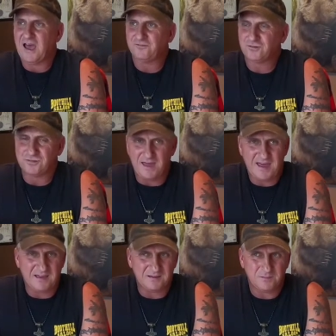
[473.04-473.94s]
After
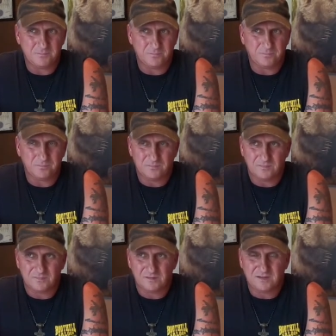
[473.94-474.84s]
that,
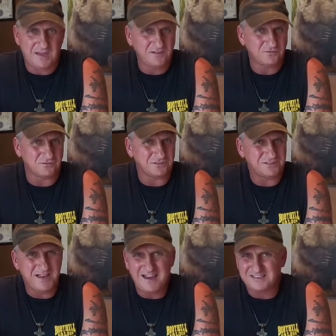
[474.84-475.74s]
cancer is
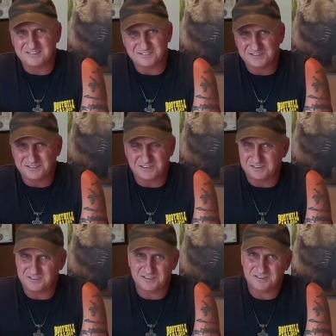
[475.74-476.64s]

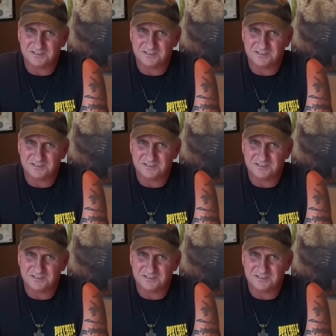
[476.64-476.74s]
non-existent.